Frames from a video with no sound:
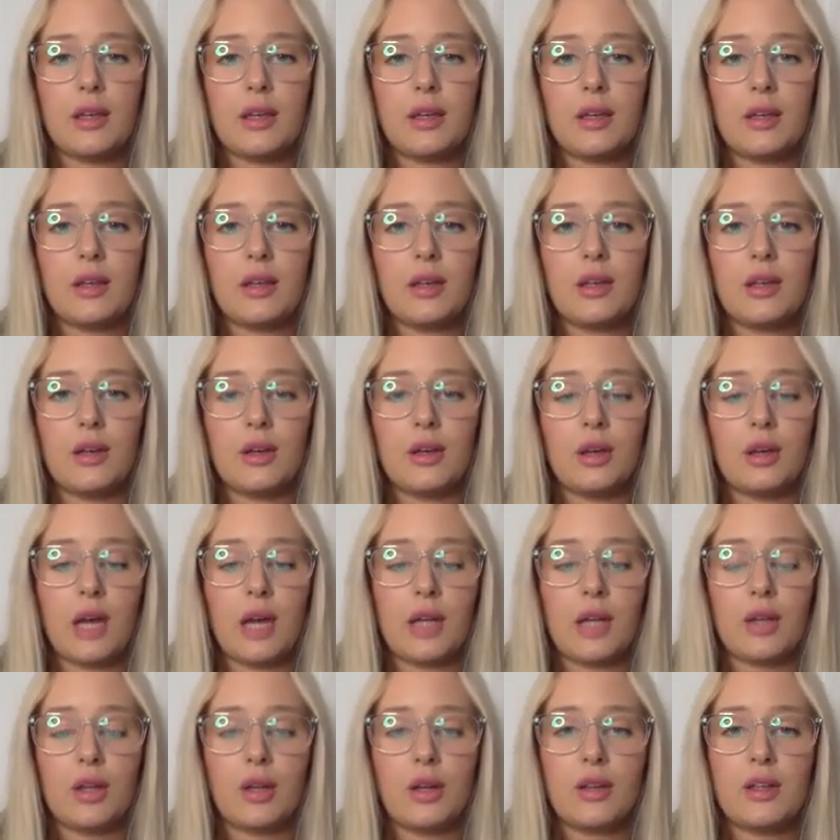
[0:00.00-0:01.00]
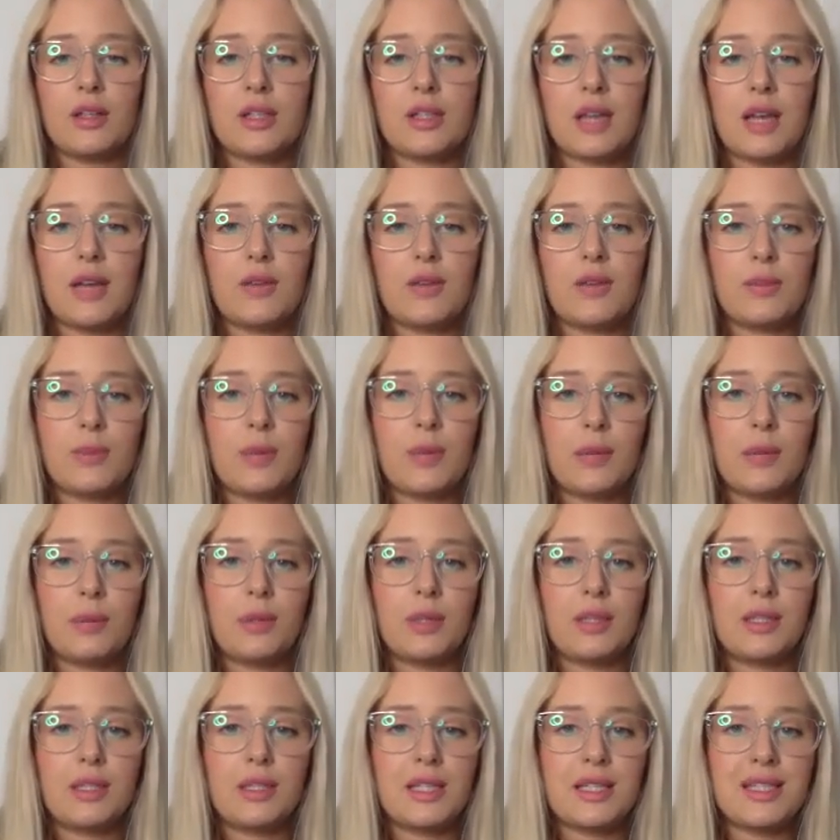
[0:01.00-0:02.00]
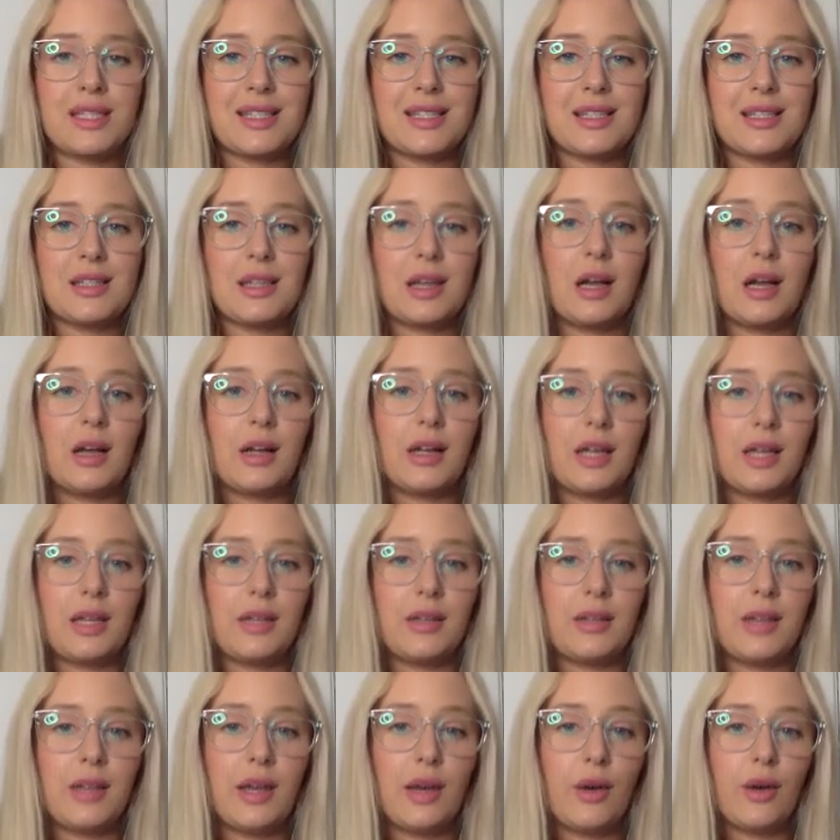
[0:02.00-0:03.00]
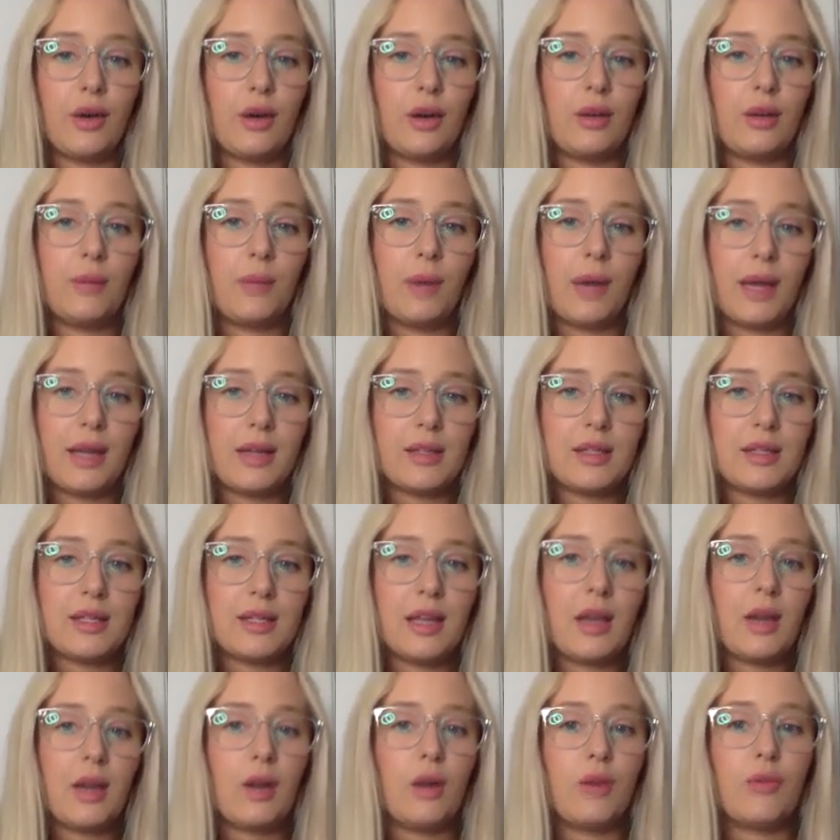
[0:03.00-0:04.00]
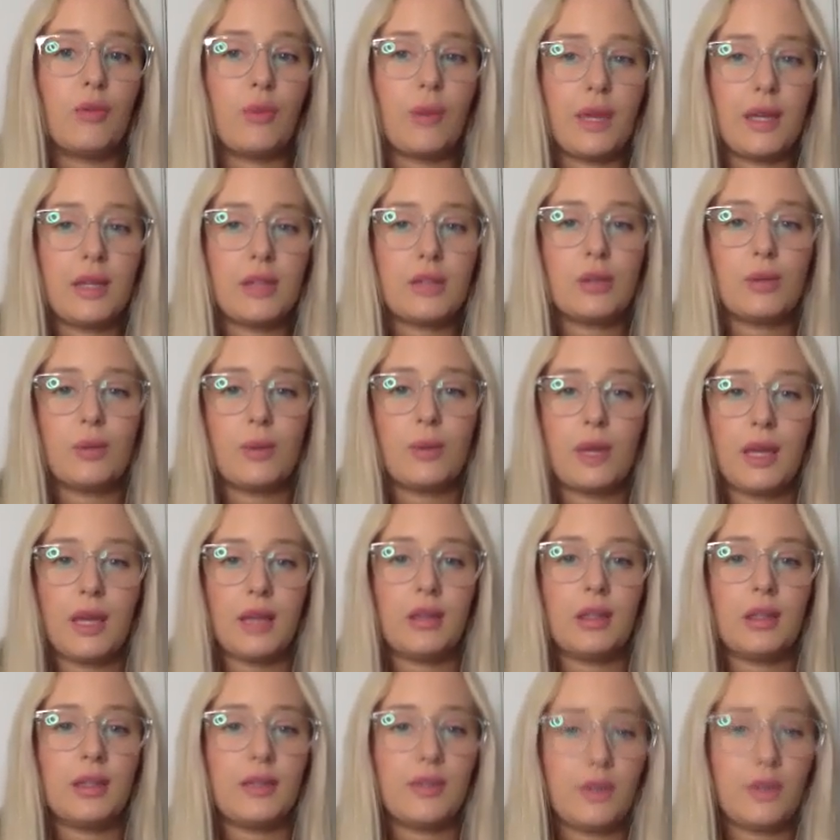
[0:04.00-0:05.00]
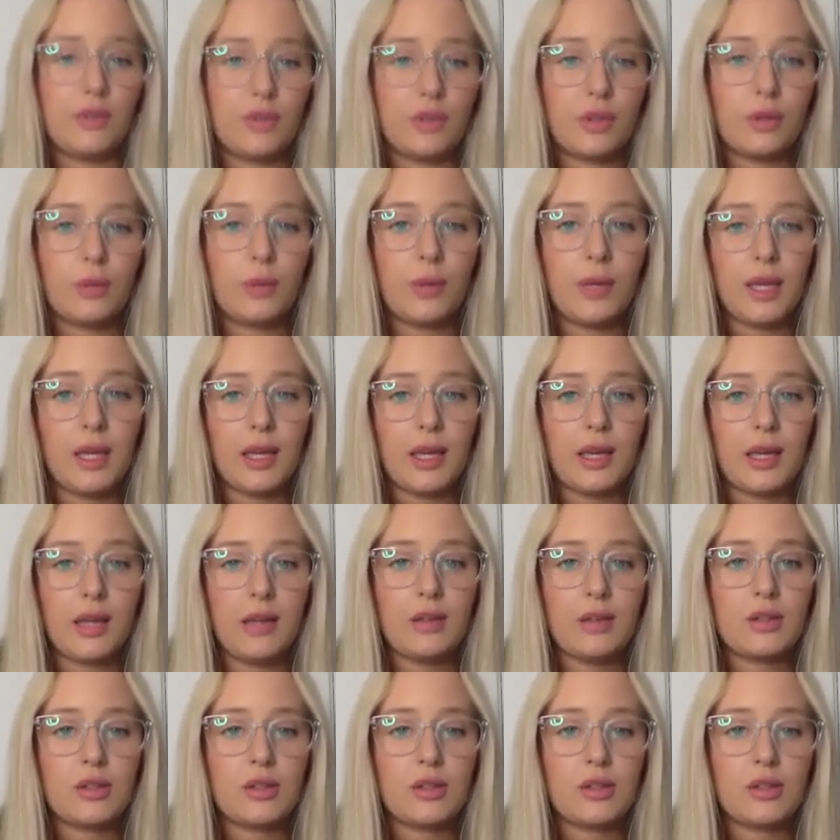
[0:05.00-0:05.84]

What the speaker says: you know, a lot of the times people are just stuck in their own mindset of week to week, living for the weekend.